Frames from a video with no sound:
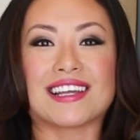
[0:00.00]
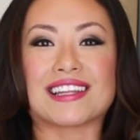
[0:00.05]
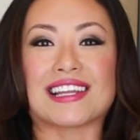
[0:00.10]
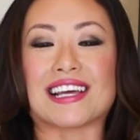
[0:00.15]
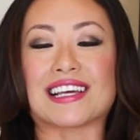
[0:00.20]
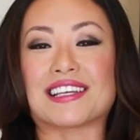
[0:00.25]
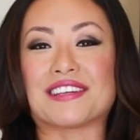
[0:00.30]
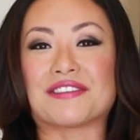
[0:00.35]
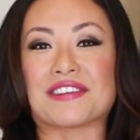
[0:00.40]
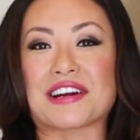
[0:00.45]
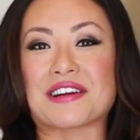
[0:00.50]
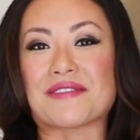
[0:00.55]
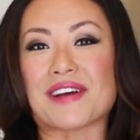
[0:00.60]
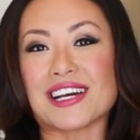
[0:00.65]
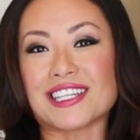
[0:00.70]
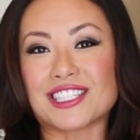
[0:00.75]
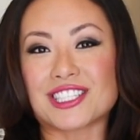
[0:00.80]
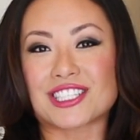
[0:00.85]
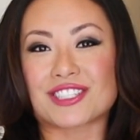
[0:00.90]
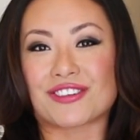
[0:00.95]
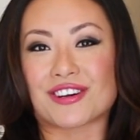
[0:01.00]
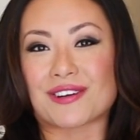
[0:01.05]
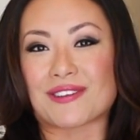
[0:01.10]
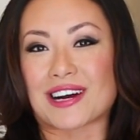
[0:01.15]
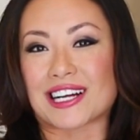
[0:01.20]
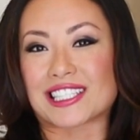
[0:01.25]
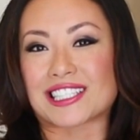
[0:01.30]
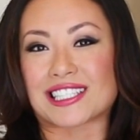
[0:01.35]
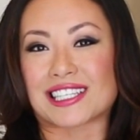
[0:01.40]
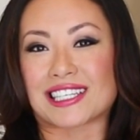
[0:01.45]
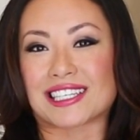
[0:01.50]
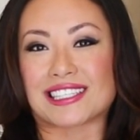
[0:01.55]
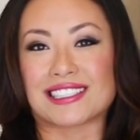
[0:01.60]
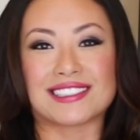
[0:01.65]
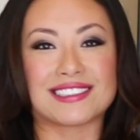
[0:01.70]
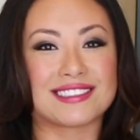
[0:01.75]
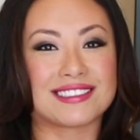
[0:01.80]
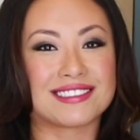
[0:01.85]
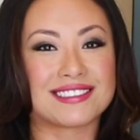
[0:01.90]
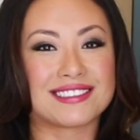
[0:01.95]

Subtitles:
Thank you very much for watching.